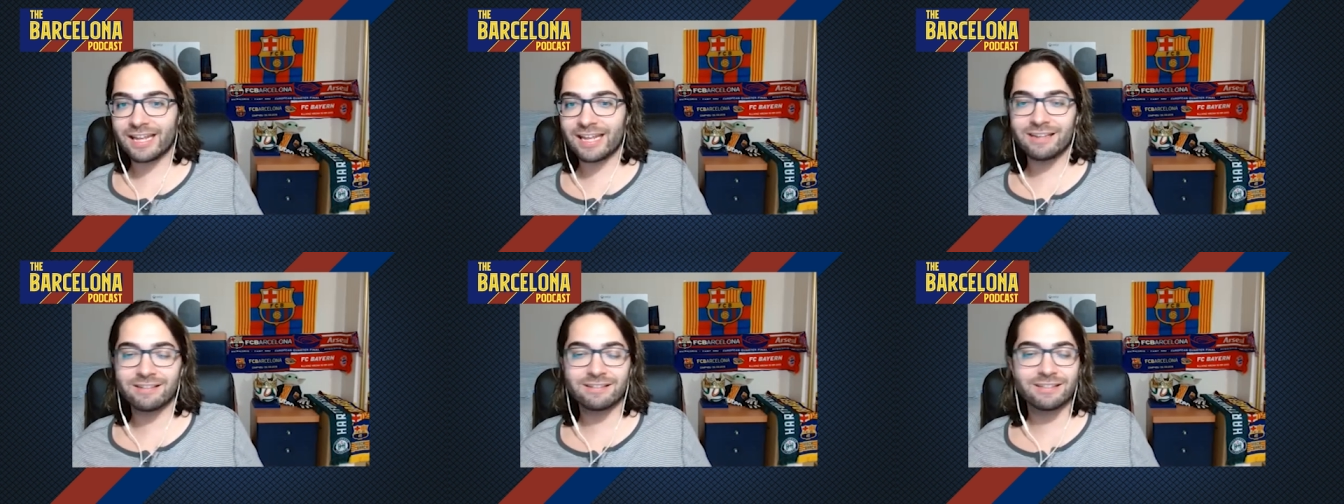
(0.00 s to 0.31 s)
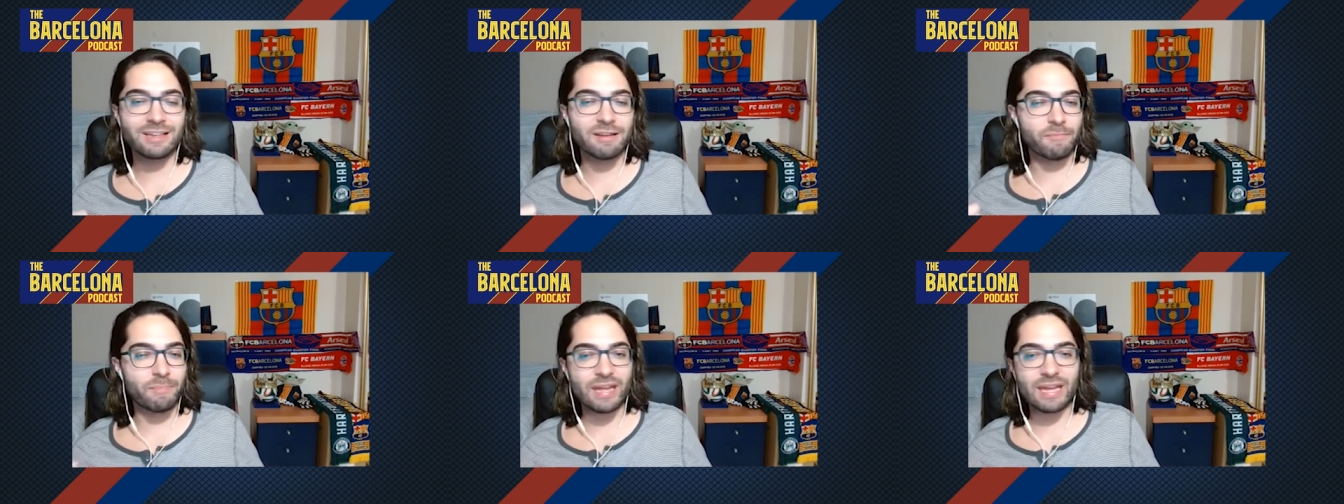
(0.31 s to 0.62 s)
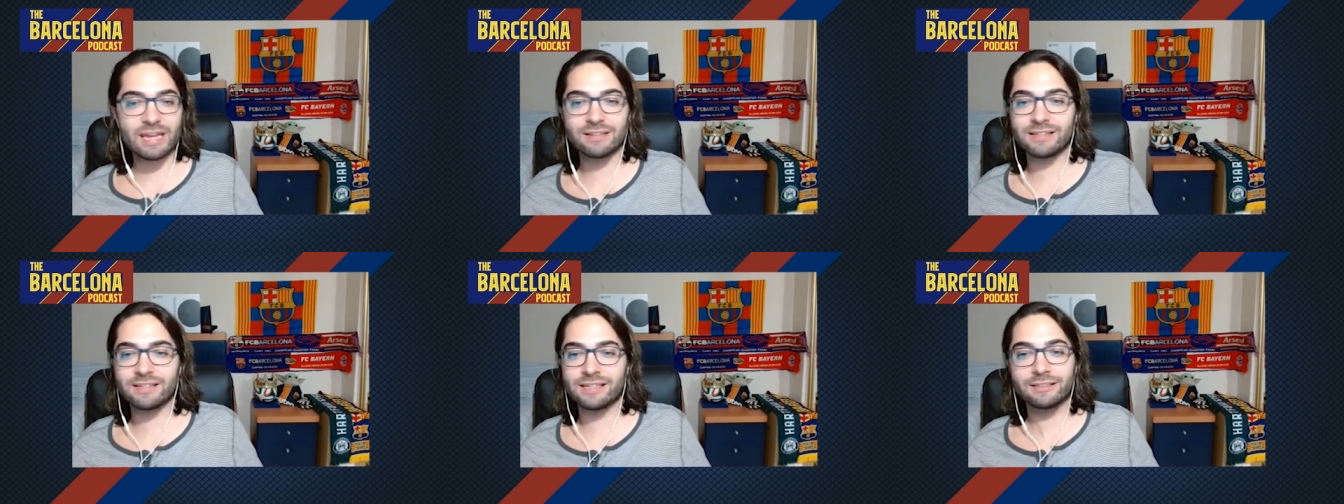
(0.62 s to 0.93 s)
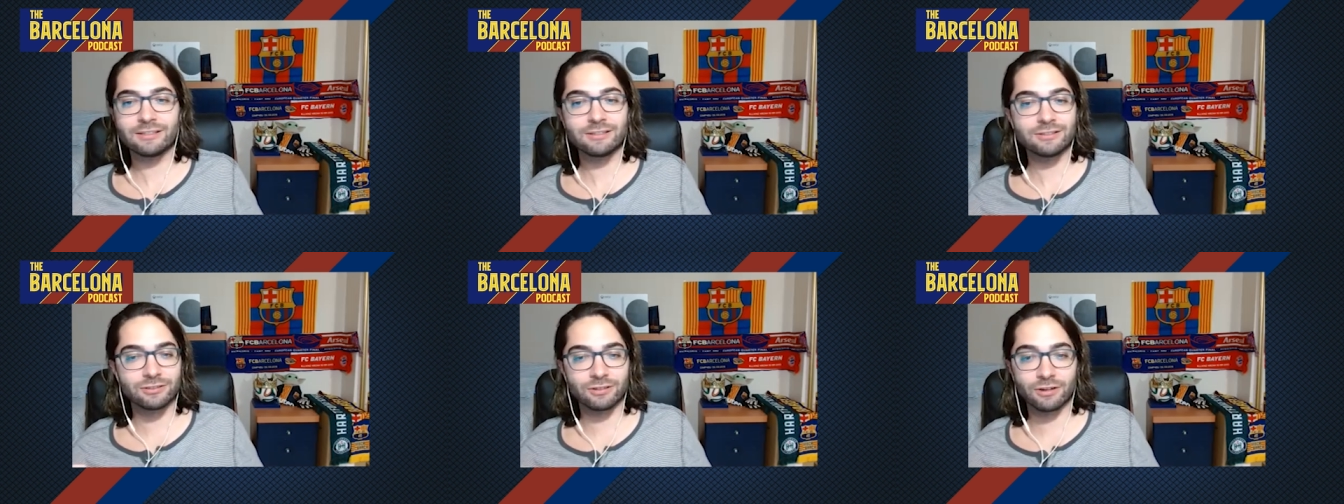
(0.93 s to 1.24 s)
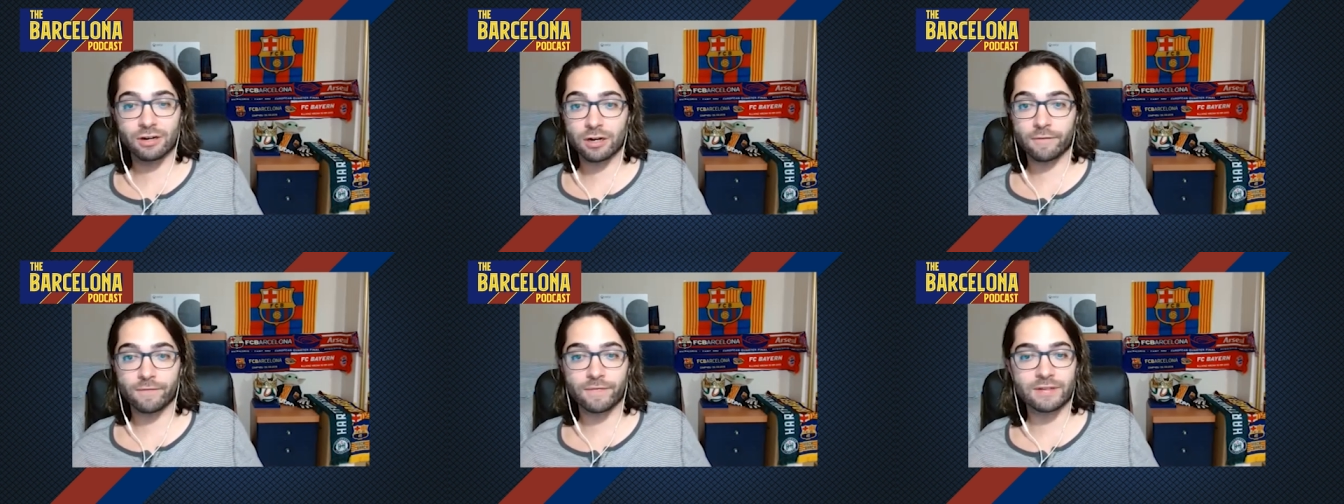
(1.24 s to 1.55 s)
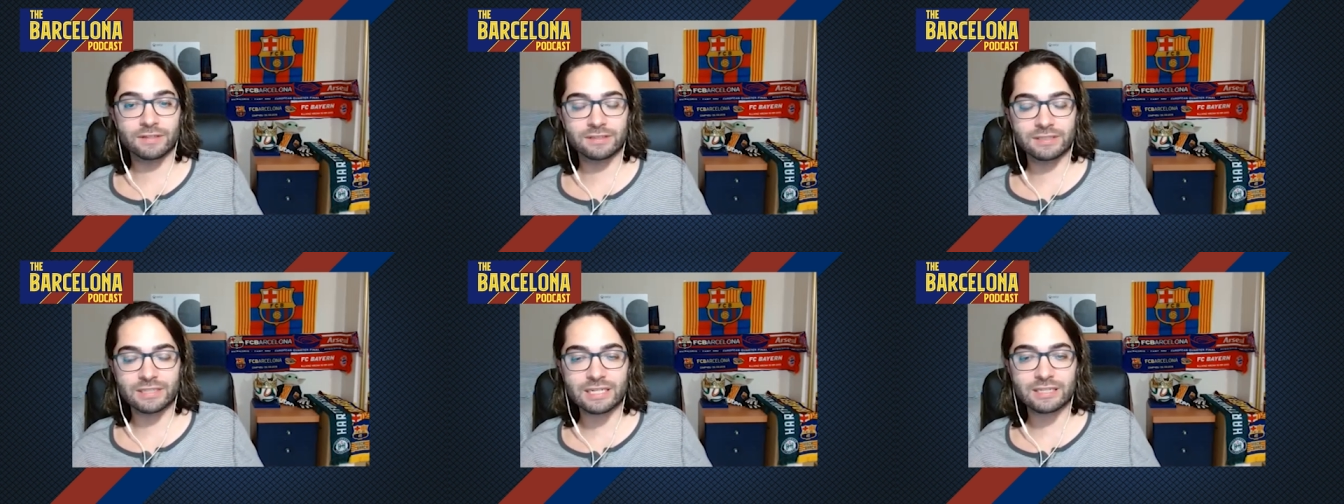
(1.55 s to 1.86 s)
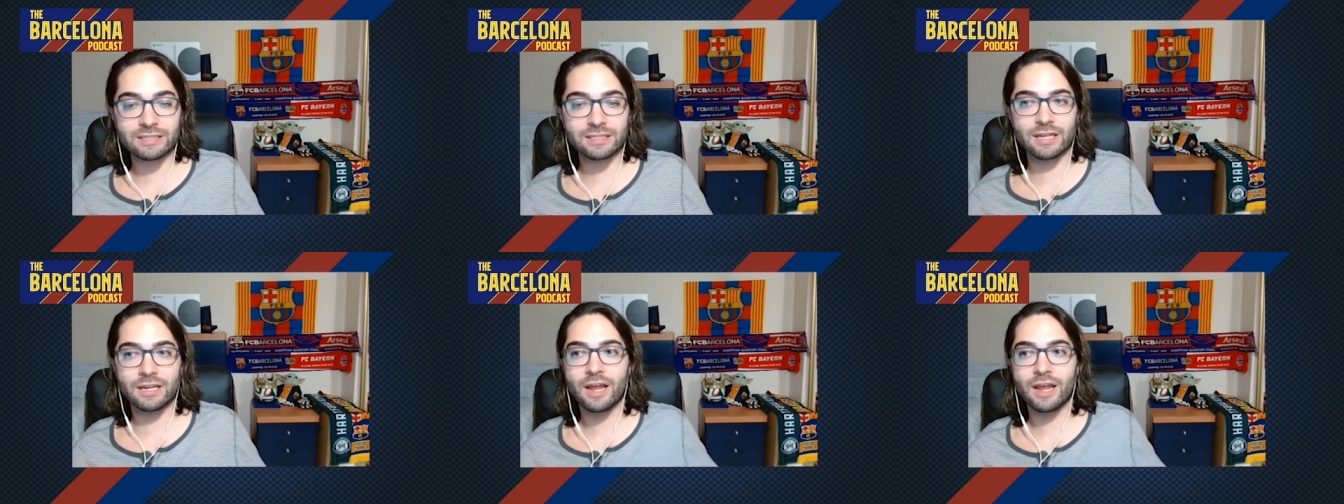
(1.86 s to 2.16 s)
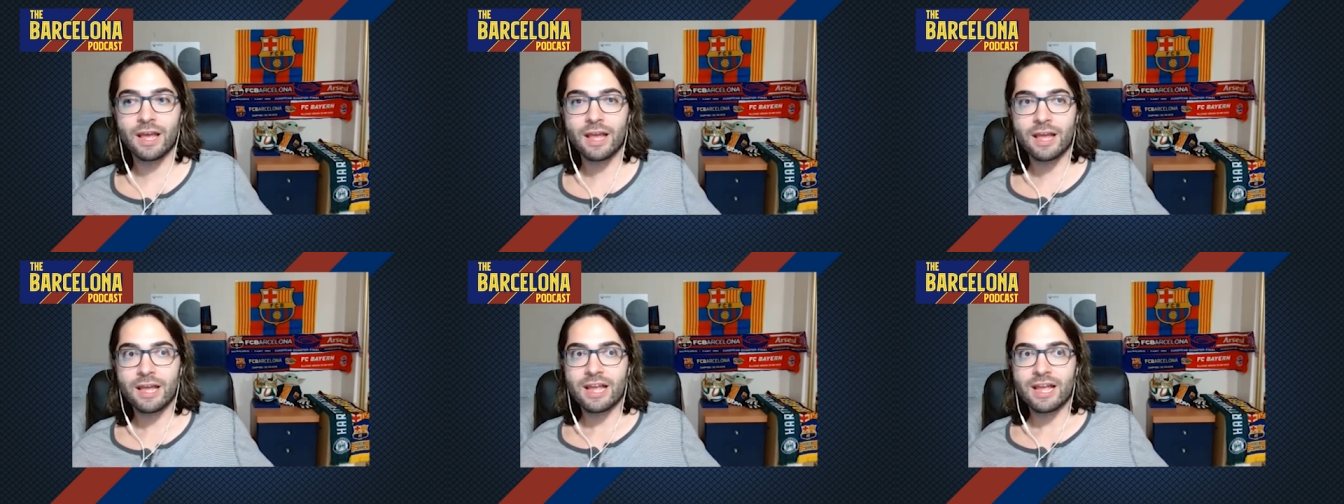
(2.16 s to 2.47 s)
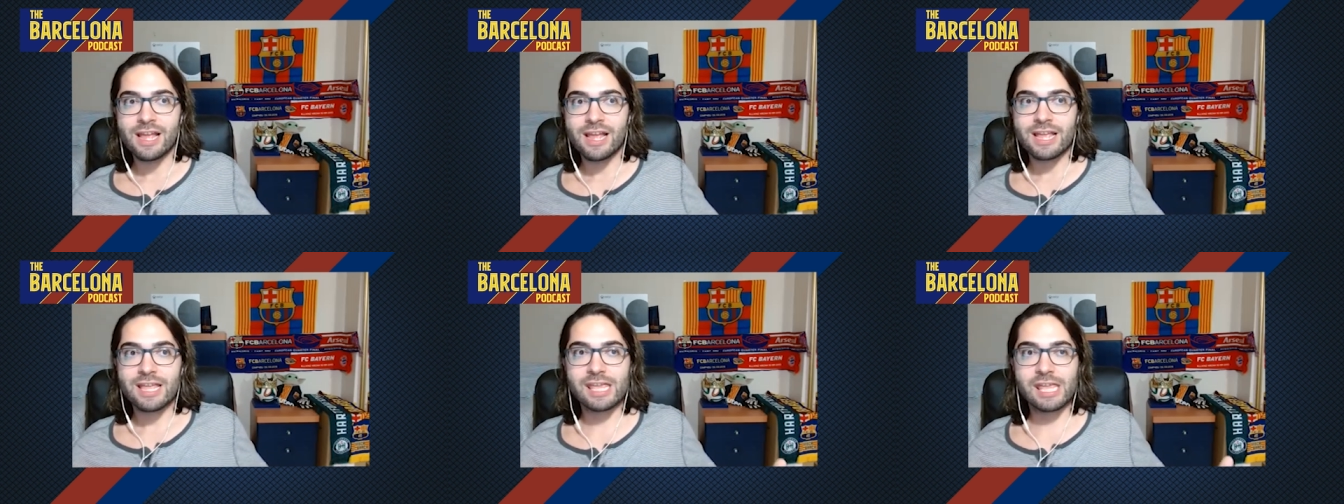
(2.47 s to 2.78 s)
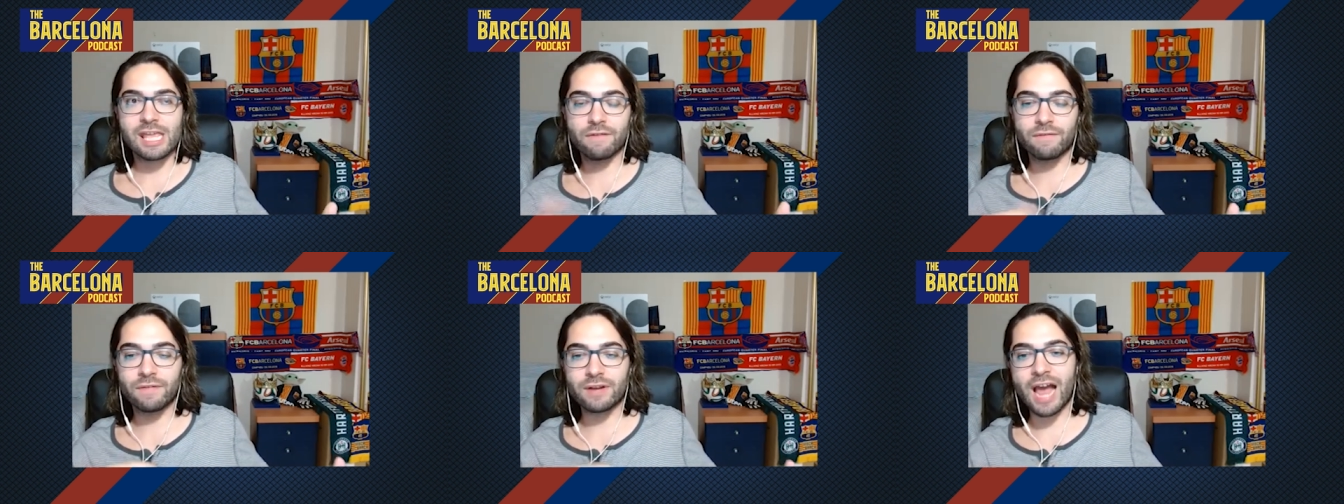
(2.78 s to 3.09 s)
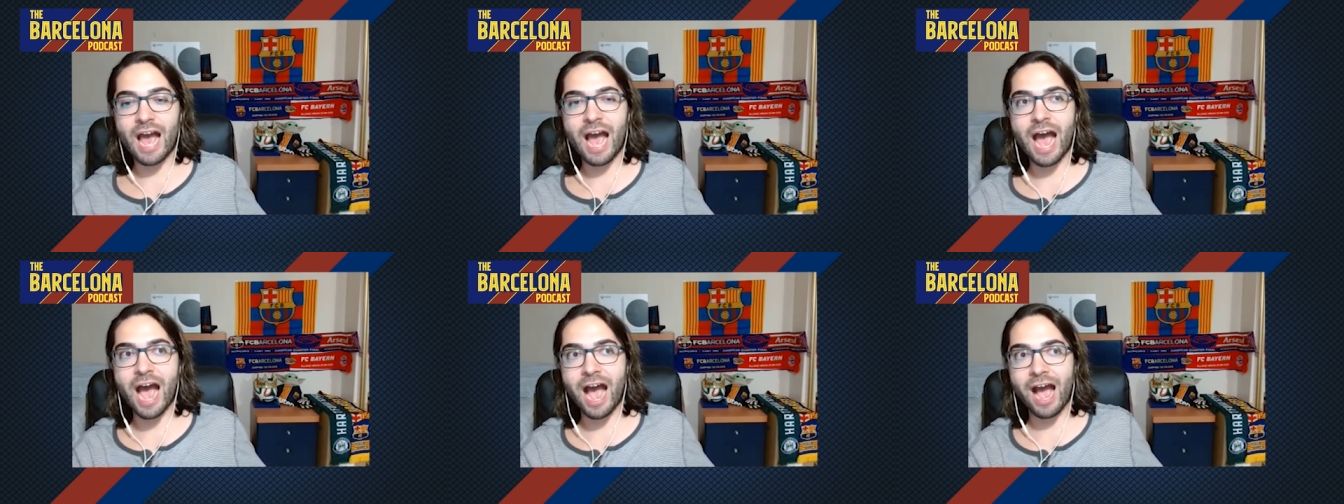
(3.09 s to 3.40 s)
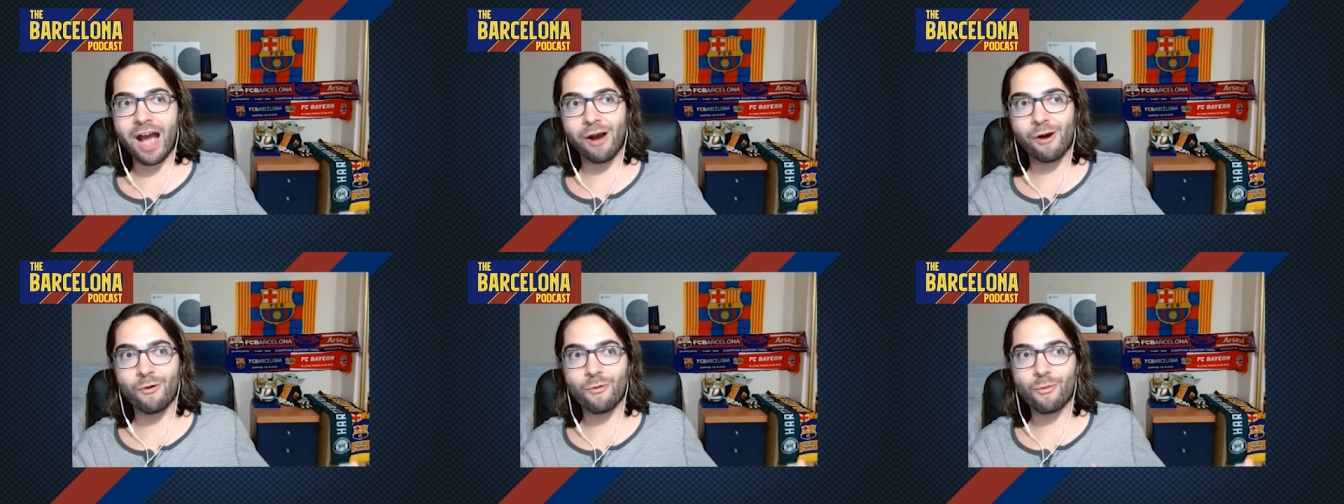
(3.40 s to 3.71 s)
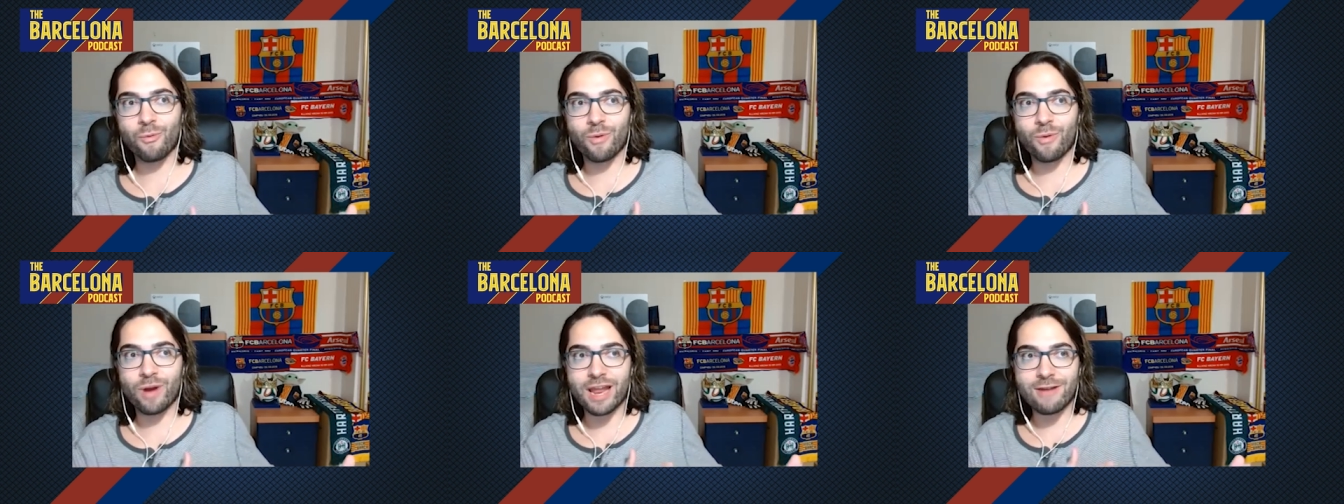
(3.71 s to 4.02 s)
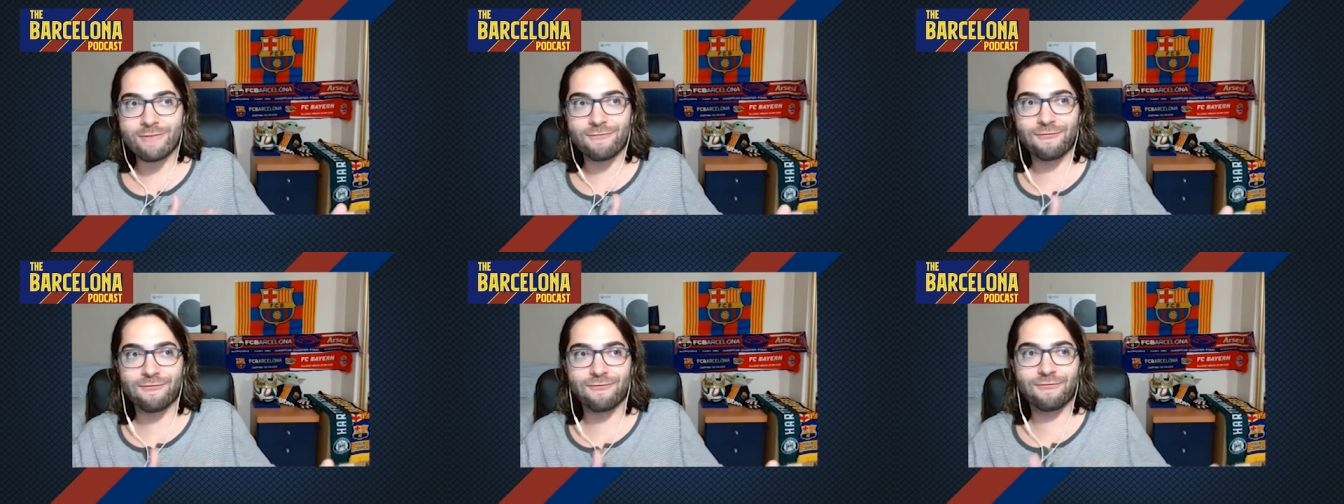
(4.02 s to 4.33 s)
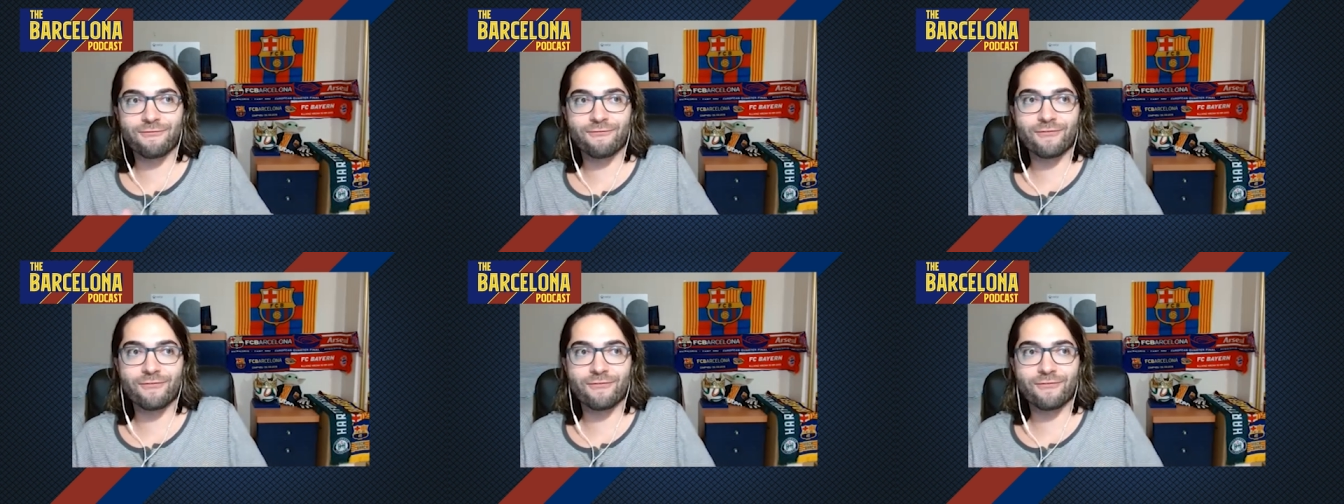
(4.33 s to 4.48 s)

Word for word: easy peasy to start of the season, given how we've